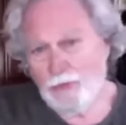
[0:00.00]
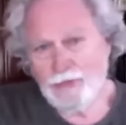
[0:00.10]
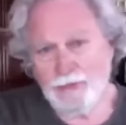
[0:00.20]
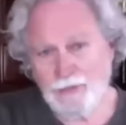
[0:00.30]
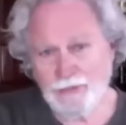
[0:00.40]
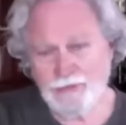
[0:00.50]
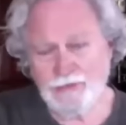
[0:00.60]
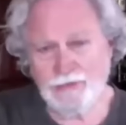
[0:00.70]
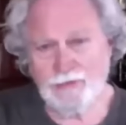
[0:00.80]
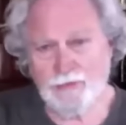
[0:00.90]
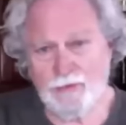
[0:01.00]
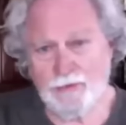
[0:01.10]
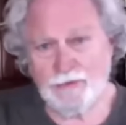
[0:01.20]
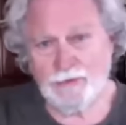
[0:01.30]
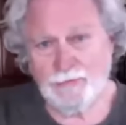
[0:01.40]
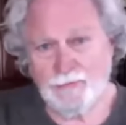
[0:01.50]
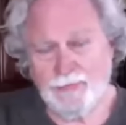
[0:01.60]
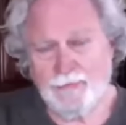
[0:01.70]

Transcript: what are the Dead Sea Scrolls?